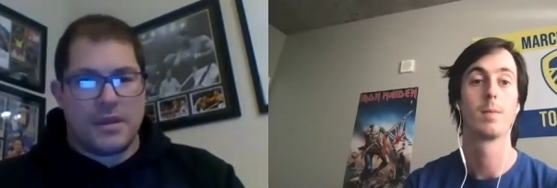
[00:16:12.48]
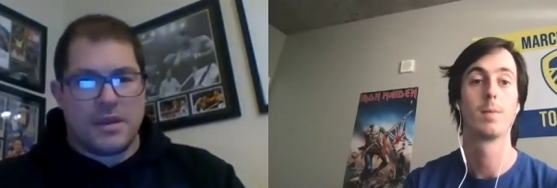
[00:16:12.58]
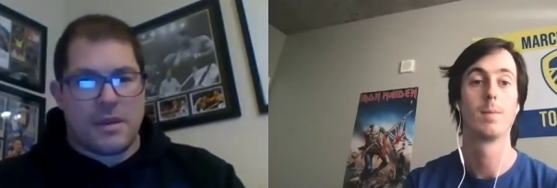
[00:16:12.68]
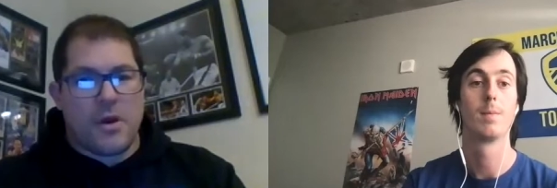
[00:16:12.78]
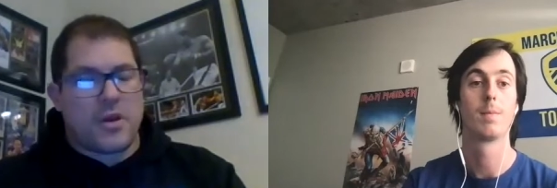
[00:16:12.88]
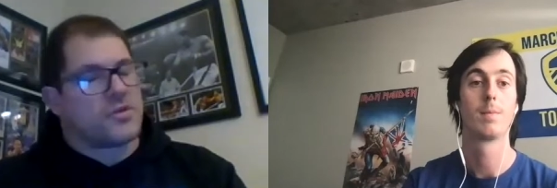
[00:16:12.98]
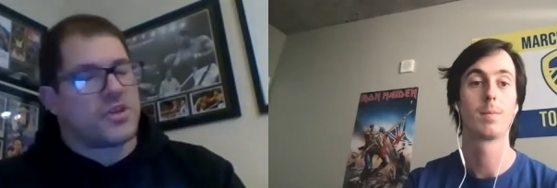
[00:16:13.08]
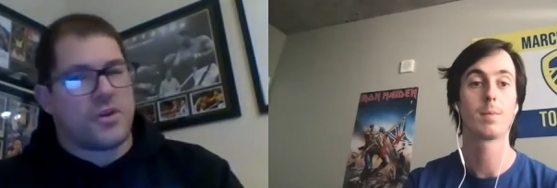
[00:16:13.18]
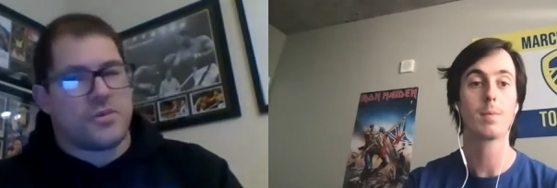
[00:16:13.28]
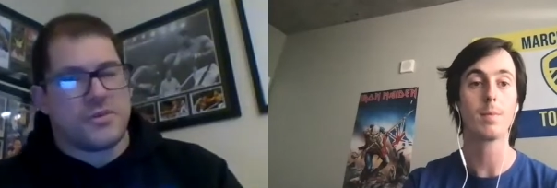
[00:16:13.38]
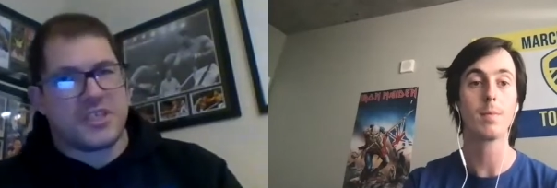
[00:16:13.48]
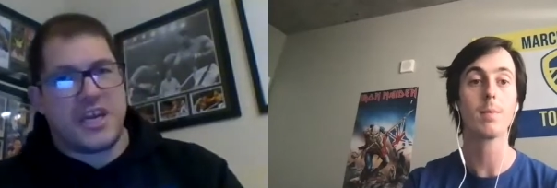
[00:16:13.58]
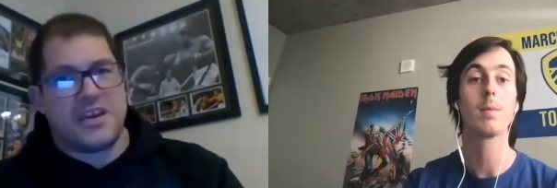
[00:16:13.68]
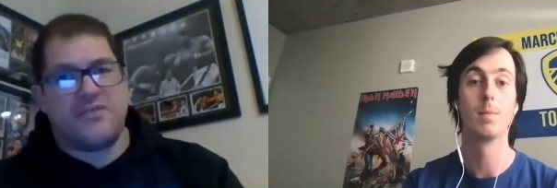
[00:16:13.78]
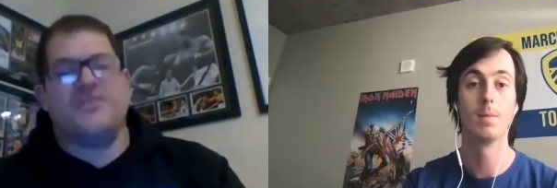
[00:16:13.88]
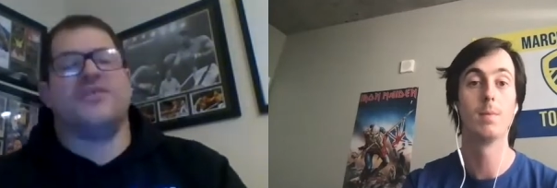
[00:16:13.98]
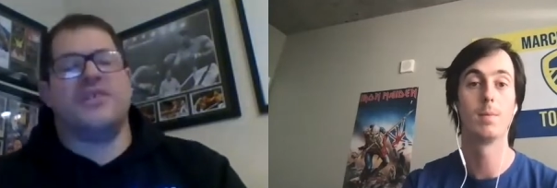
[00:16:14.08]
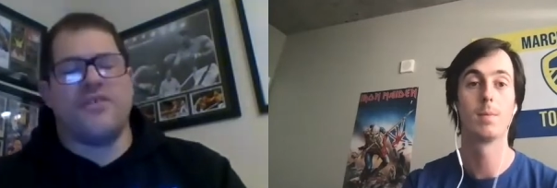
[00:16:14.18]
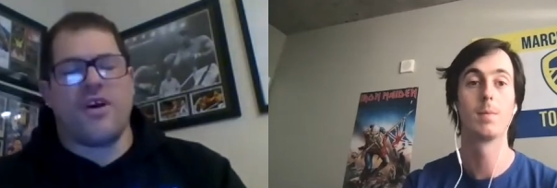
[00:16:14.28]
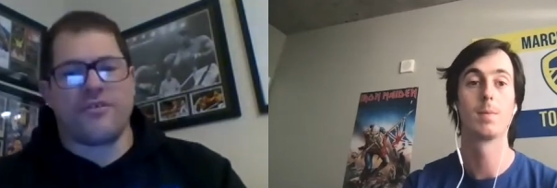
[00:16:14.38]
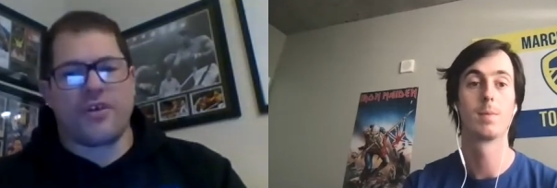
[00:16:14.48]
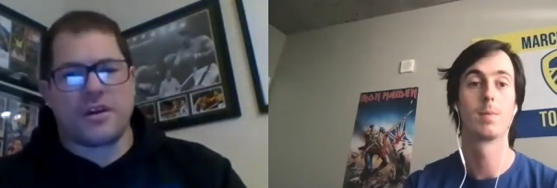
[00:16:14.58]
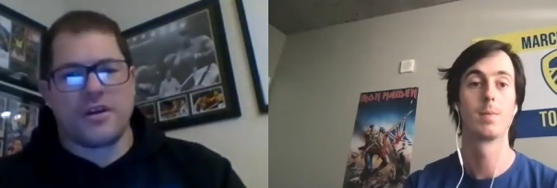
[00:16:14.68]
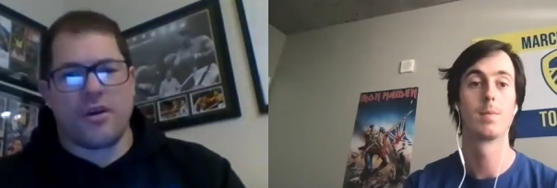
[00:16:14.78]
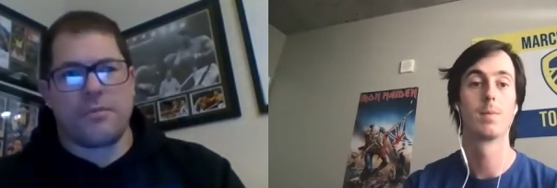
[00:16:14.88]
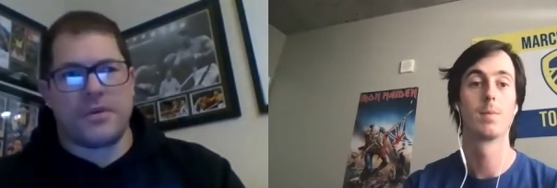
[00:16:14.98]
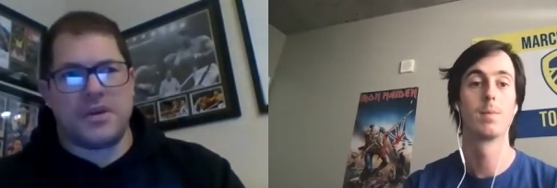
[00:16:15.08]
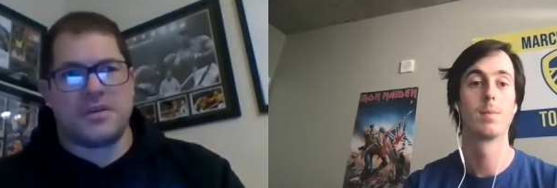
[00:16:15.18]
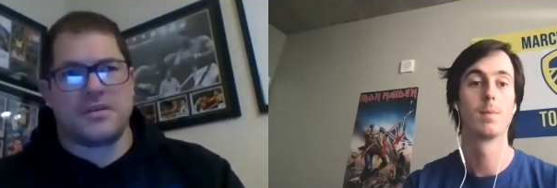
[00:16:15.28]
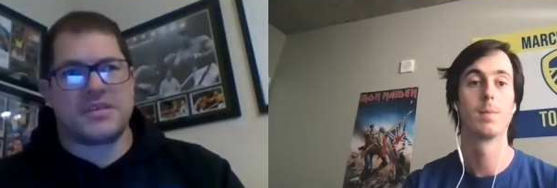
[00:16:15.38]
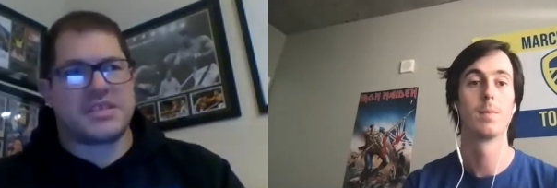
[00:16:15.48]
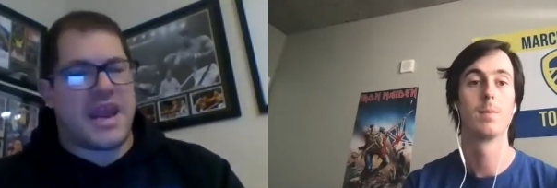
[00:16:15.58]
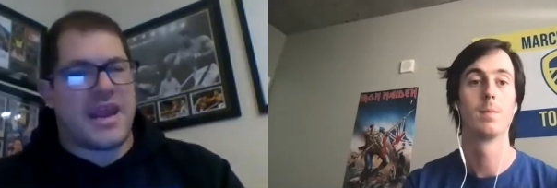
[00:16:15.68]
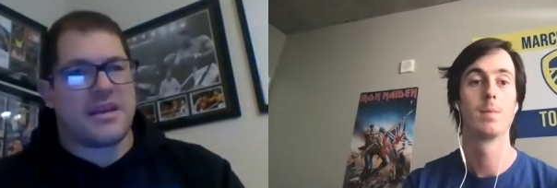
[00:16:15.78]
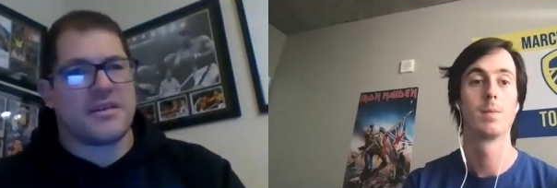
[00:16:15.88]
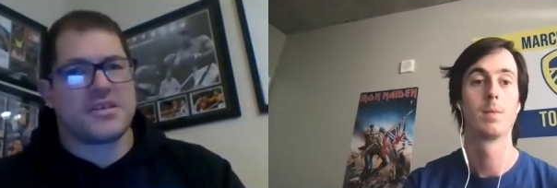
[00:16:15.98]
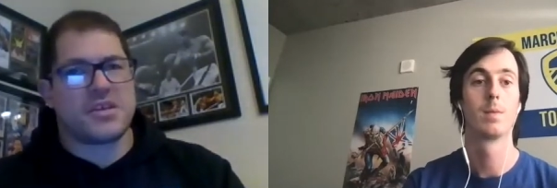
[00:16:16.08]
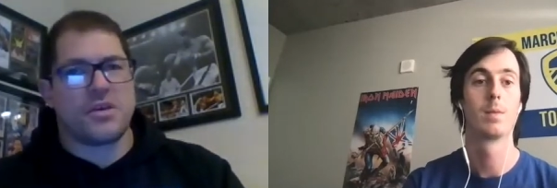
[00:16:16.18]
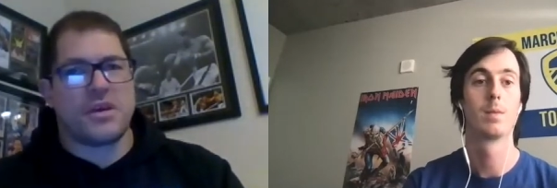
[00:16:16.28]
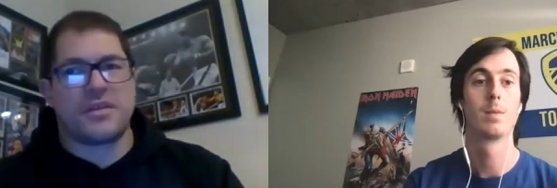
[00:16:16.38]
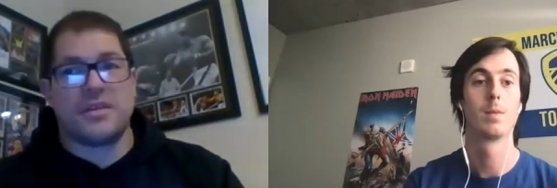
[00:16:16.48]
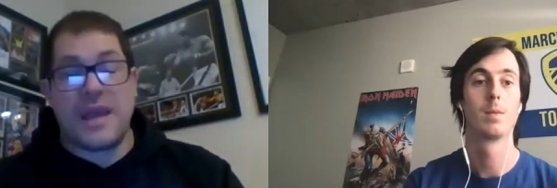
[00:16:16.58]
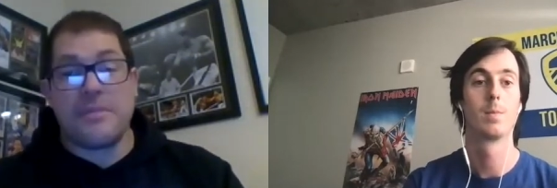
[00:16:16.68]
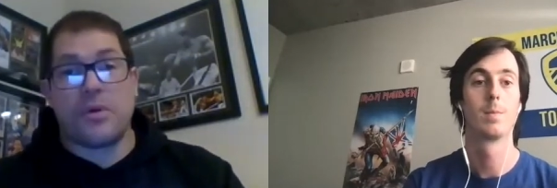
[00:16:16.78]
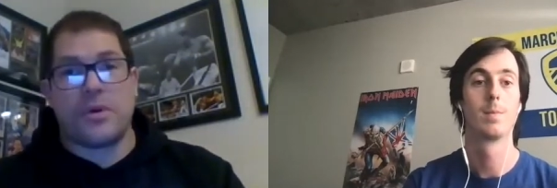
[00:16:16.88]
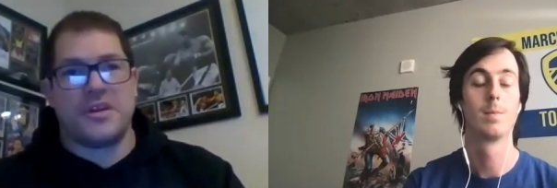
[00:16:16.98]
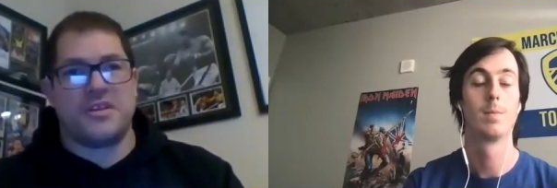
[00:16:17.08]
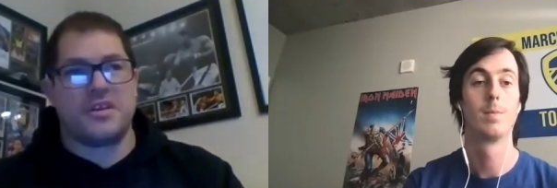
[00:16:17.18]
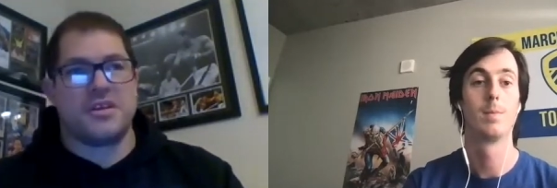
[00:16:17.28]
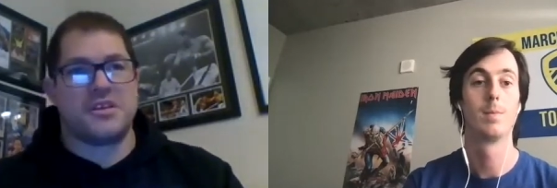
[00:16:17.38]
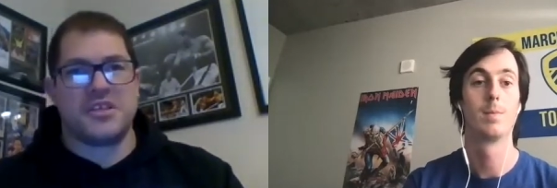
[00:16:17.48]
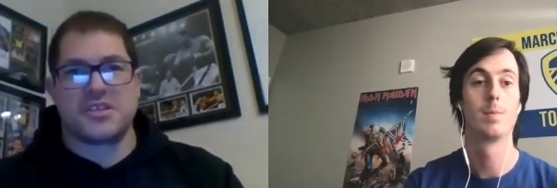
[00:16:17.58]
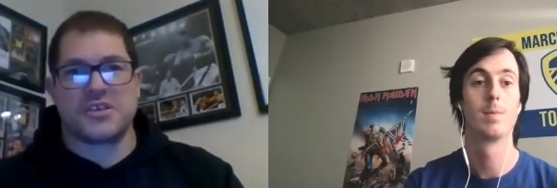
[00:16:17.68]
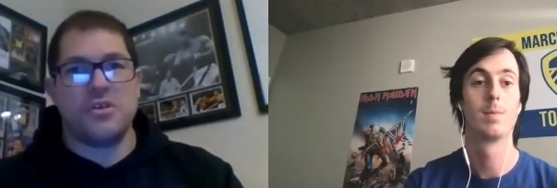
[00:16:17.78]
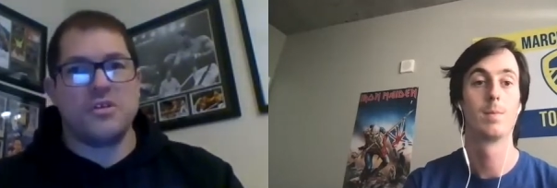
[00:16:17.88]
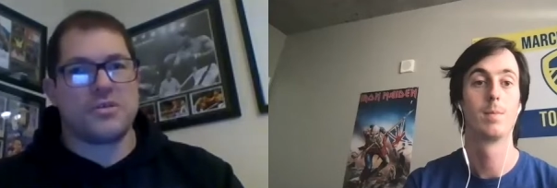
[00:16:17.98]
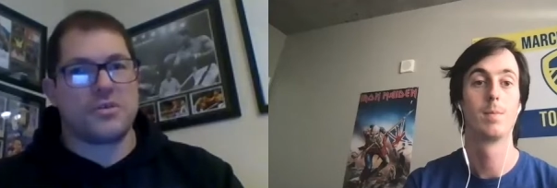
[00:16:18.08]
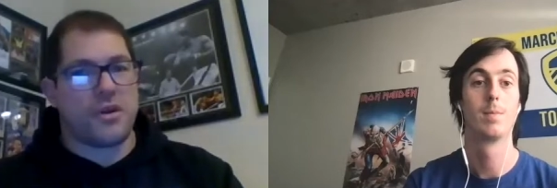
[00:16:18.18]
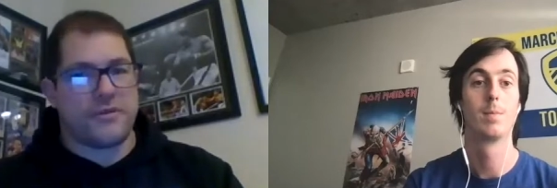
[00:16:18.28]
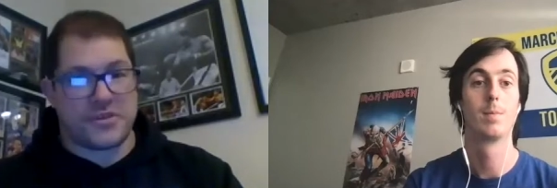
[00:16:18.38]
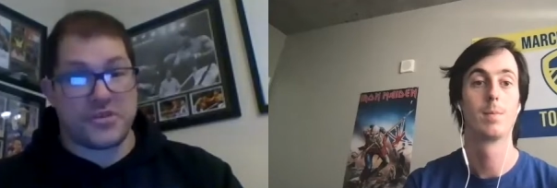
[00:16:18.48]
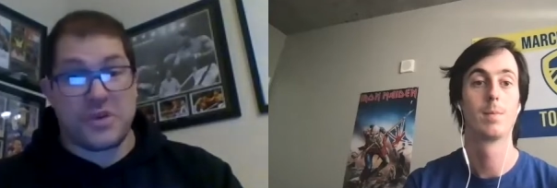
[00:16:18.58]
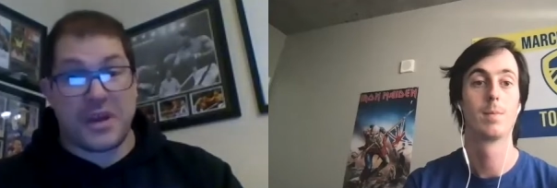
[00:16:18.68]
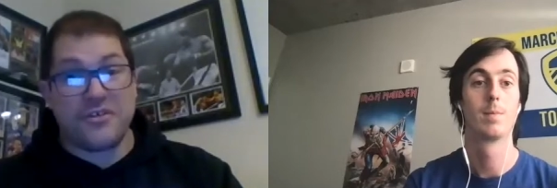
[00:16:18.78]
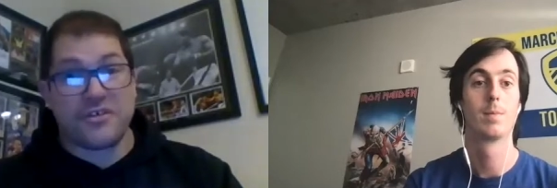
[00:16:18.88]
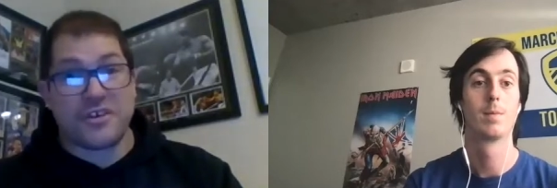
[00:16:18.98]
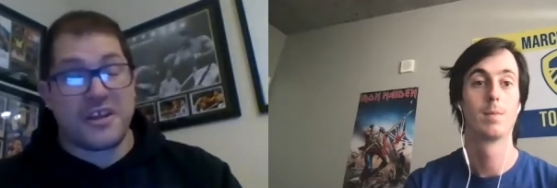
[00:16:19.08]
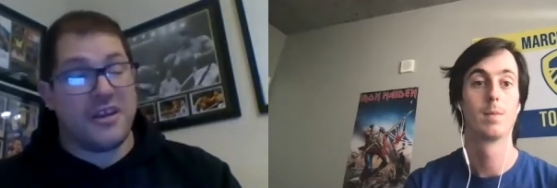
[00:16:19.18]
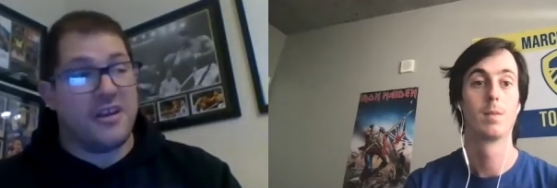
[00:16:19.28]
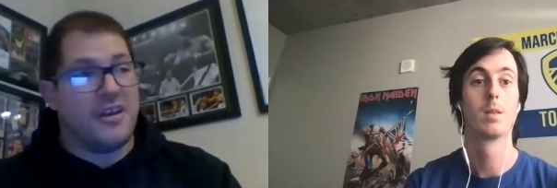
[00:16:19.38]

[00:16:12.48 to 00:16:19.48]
Speaker 1: yeah, Michael Jones shared a hmm. 55 run opening stand. So at that point, you're thinking, gee, Scotland could go for 200 here.